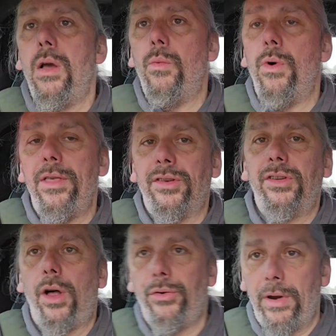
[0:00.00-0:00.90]
with a
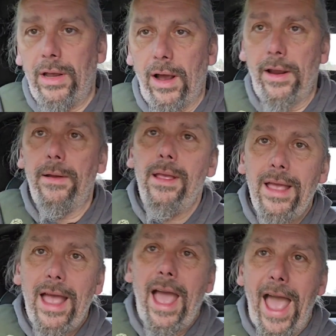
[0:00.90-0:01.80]
soldering iron
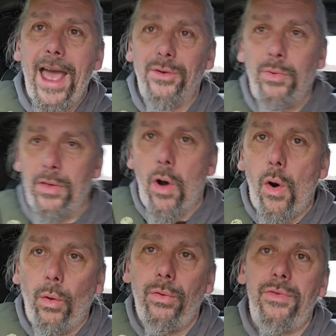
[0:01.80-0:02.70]
and with
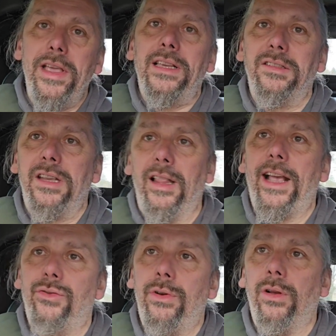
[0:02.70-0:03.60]
all things
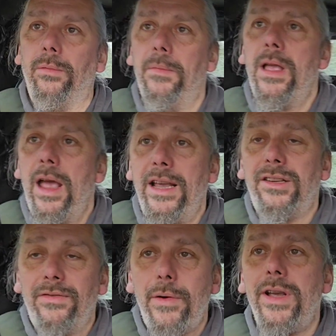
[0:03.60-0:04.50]
electrical. He's
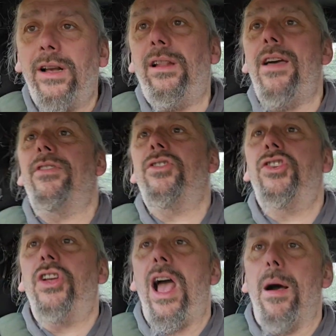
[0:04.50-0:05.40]
a very clever
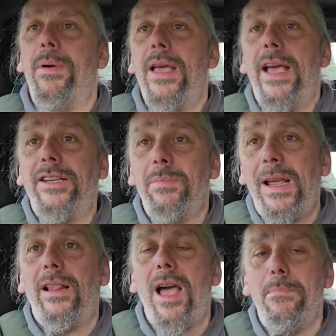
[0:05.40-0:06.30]
chap. He's a
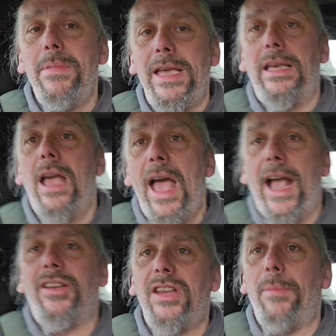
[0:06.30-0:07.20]
bit like me,
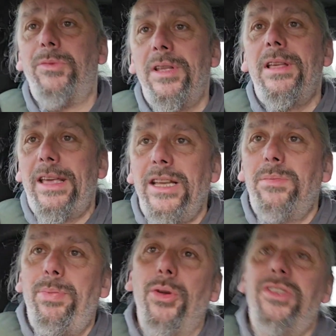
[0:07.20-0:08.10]
except he's
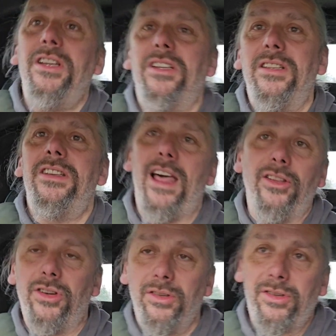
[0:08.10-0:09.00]
put his
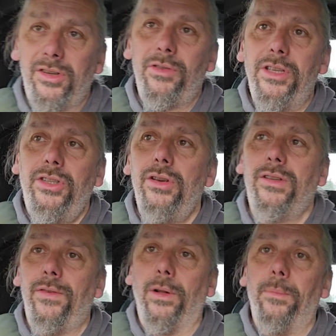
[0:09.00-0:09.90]
intelligence to something
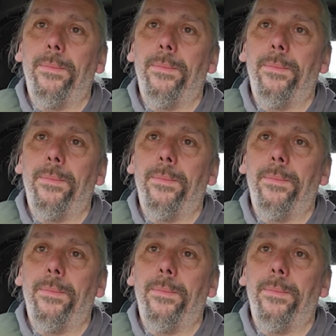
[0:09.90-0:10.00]
useful.